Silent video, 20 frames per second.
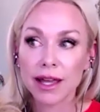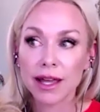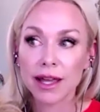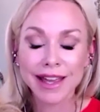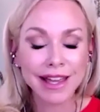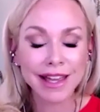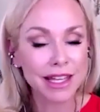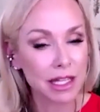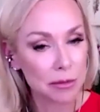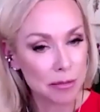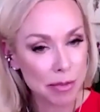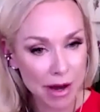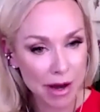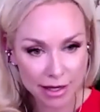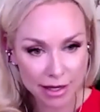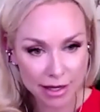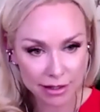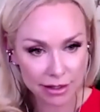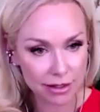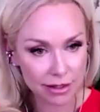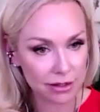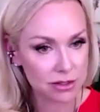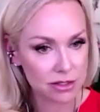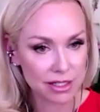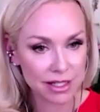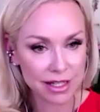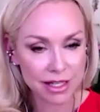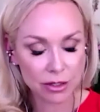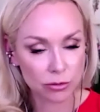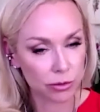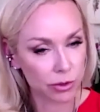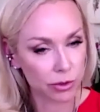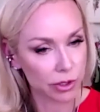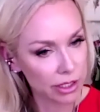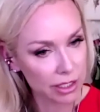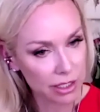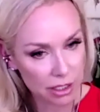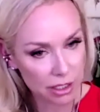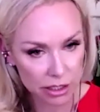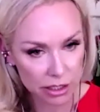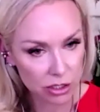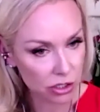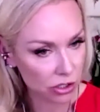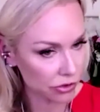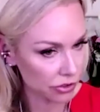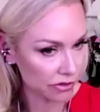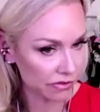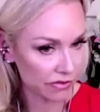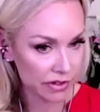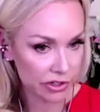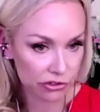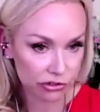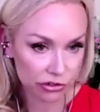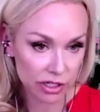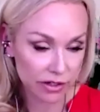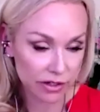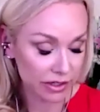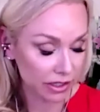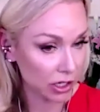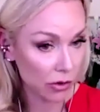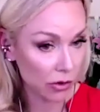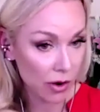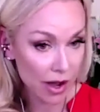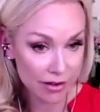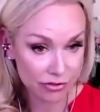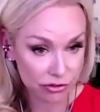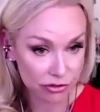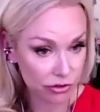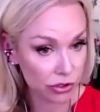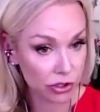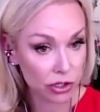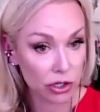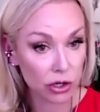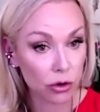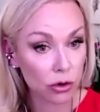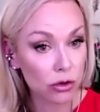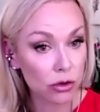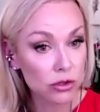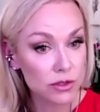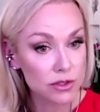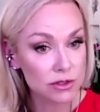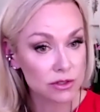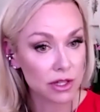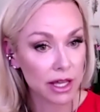anybody to get really clear on their vision and to go after their goals.